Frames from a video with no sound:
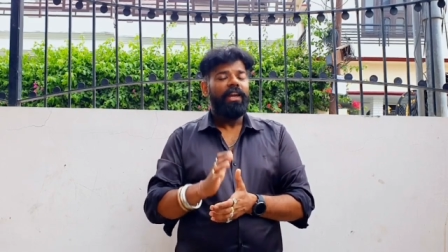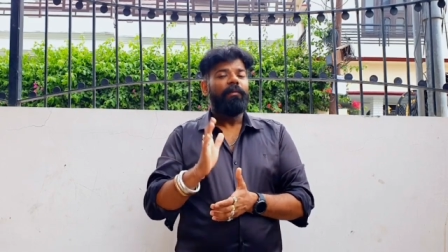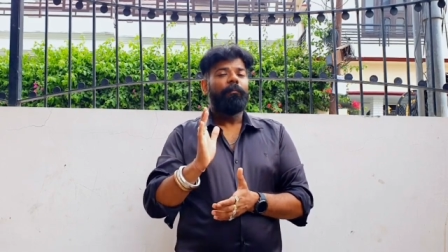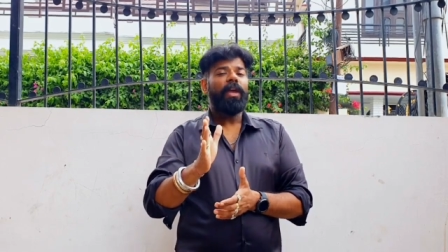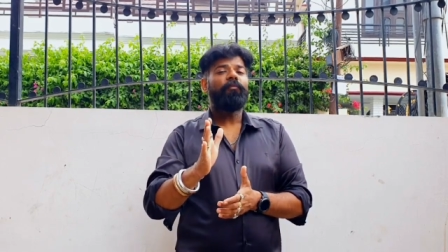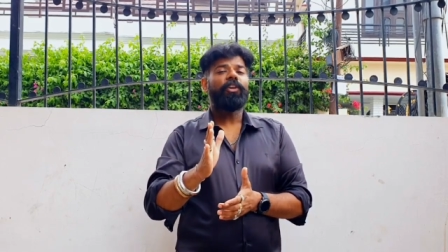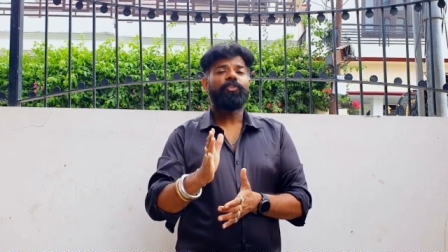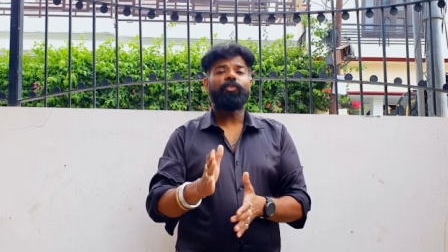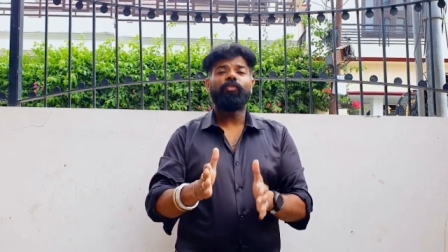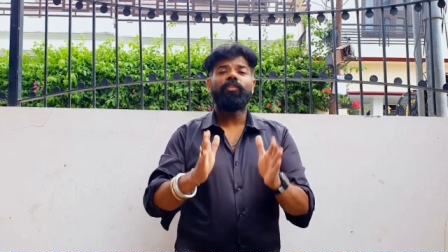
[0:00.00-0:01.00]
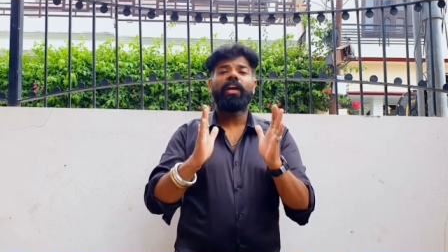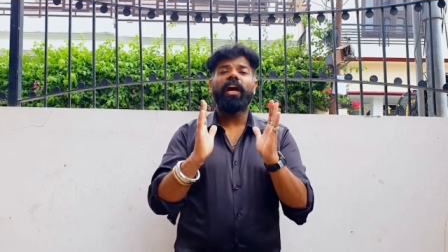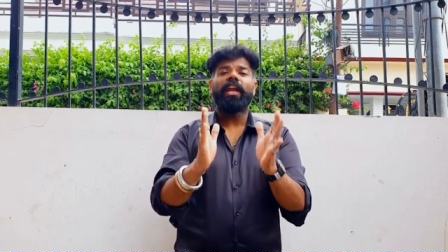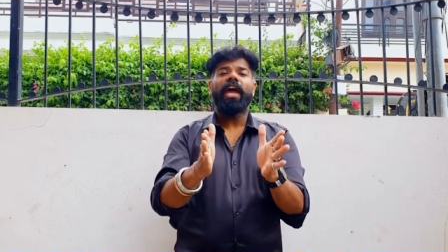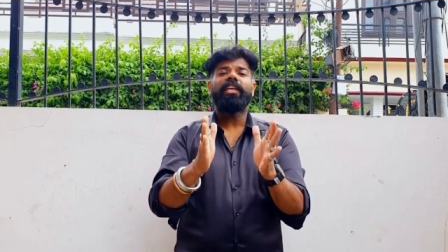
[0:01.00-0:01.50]
May Vishnu
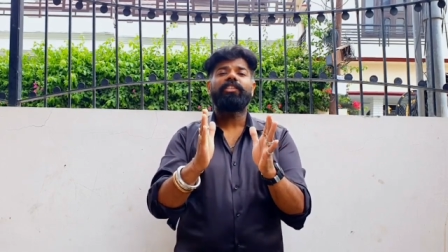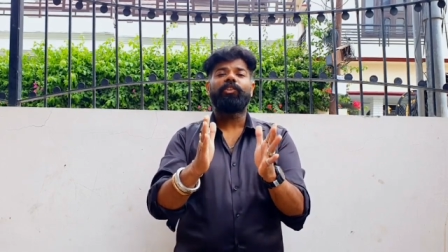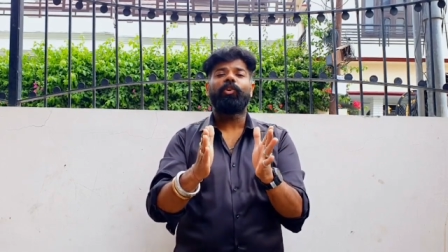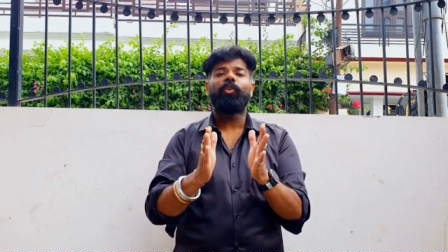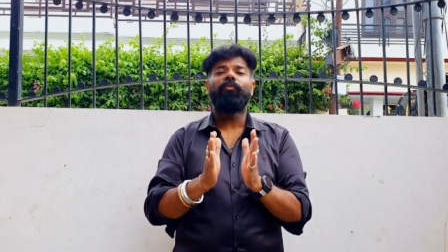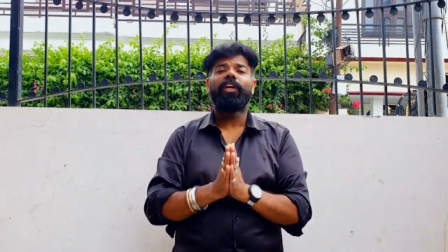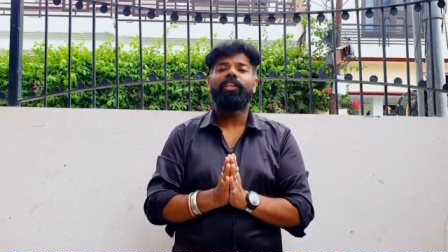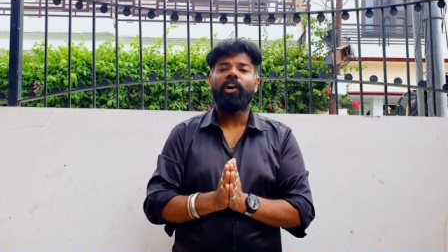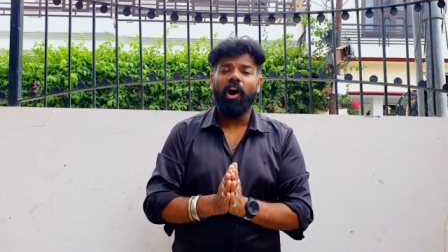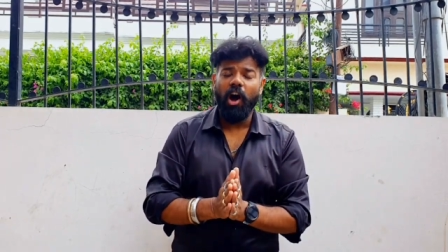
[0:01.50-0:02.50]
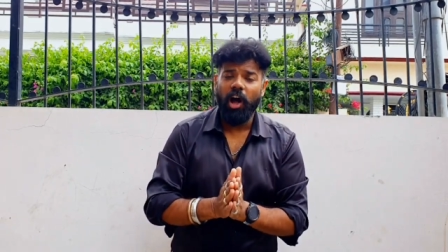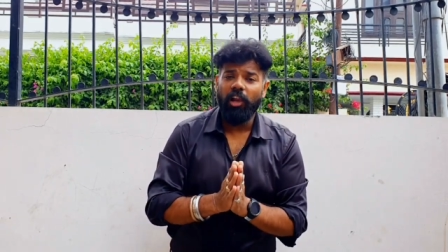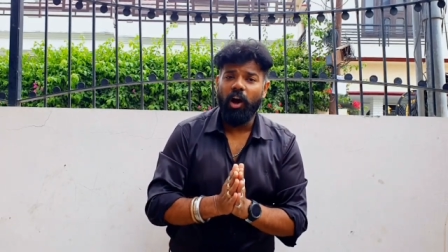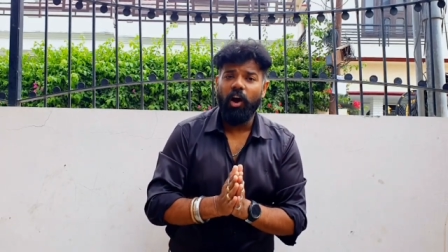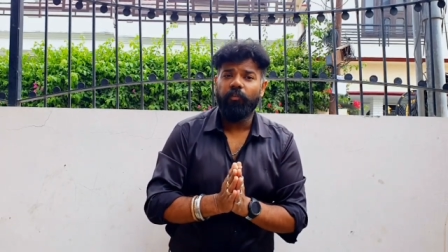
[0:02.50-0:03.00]
caress you with all
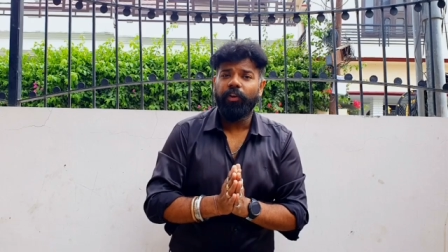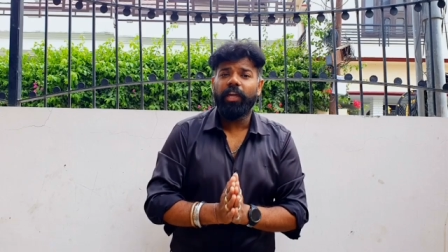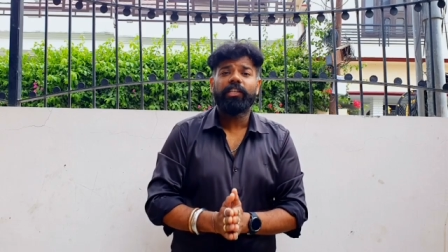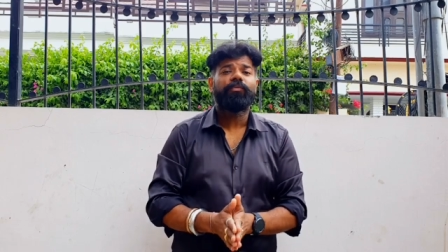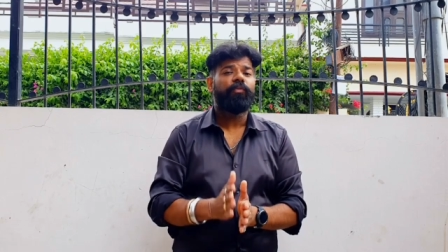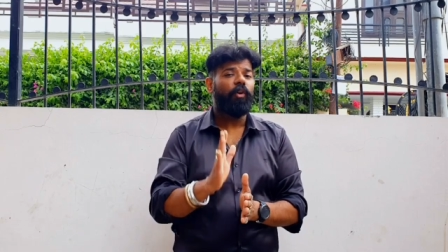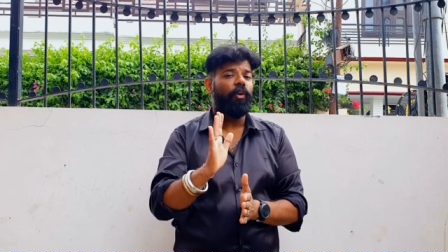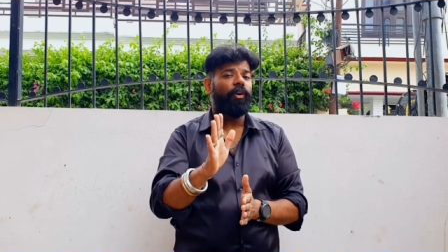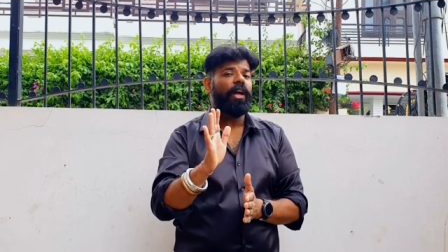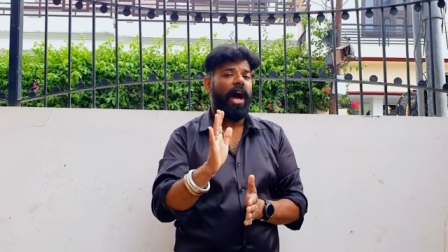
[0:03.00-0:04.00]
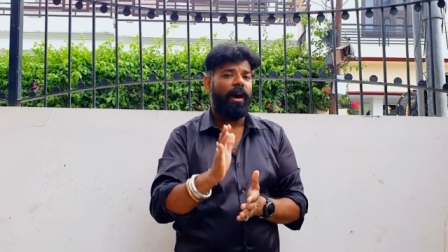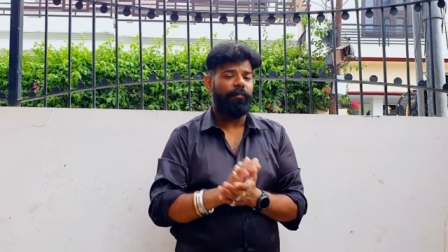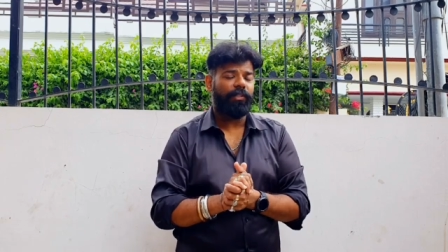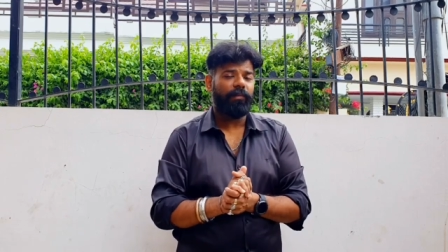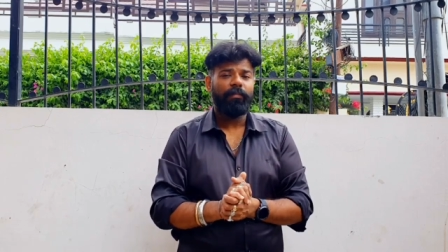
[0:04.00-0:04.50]
of his four
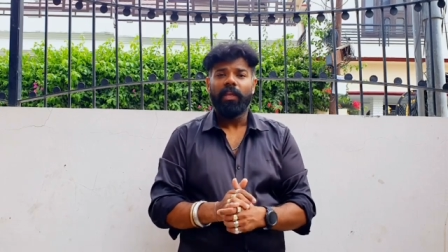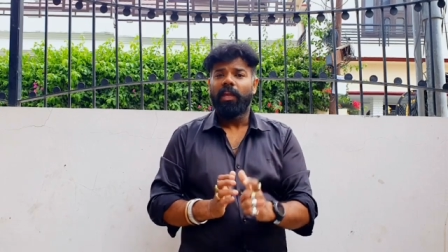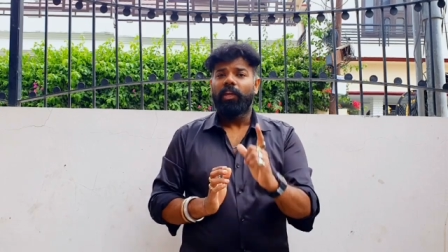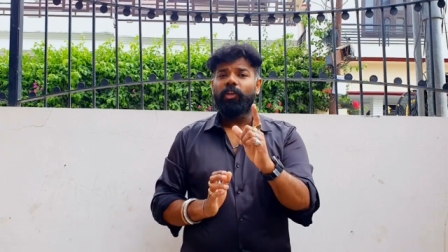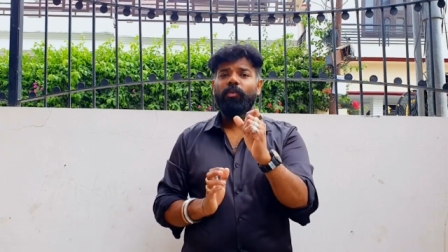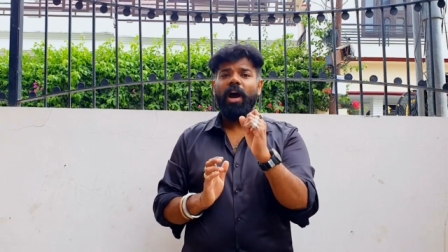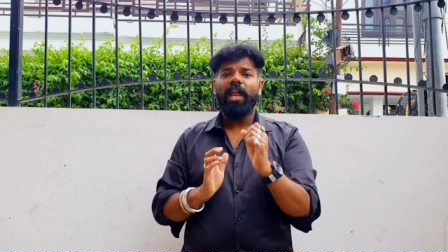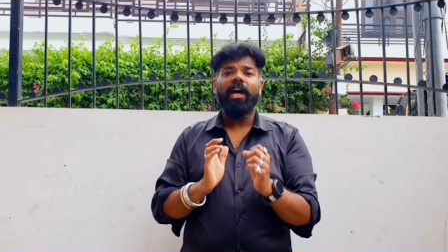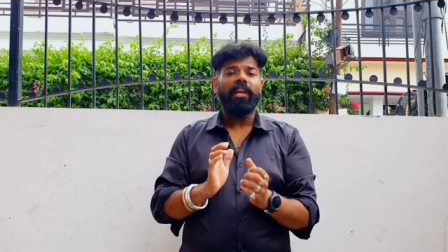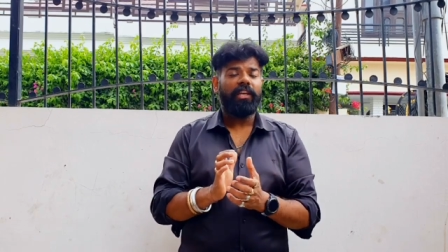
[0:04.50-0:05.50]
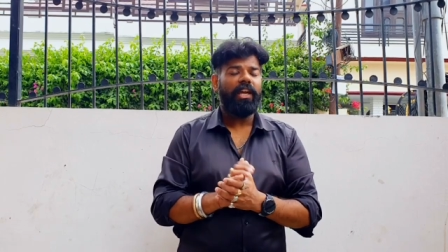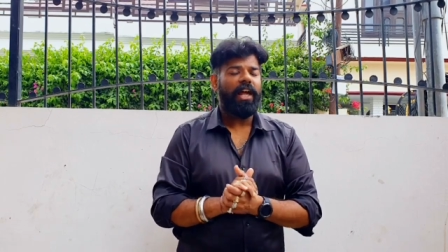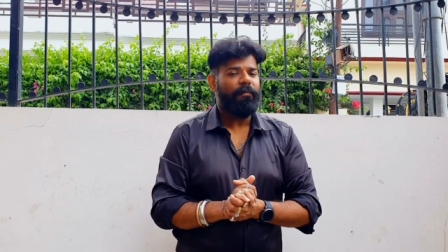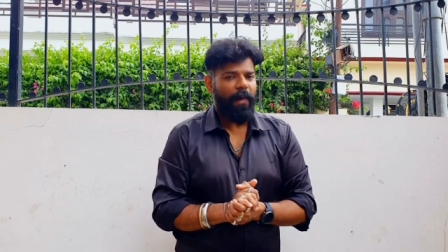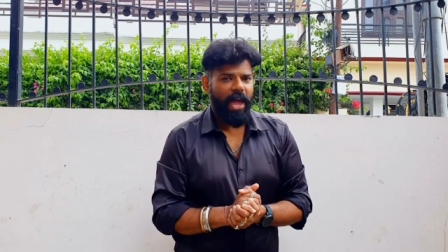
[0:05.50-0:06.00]
arms. You are a real
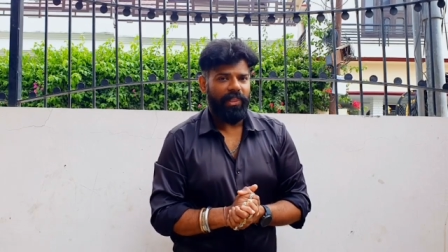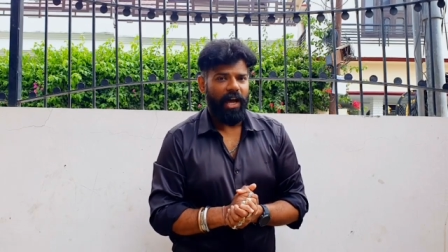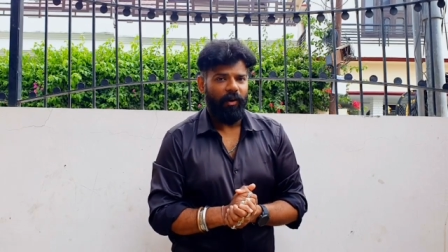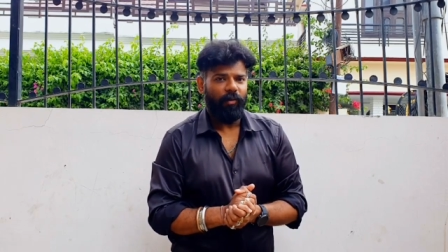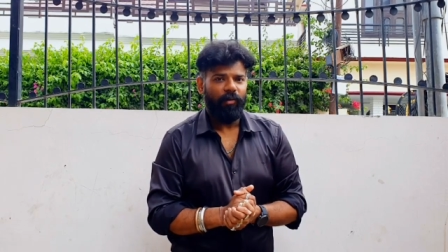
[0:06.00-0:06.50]
man now.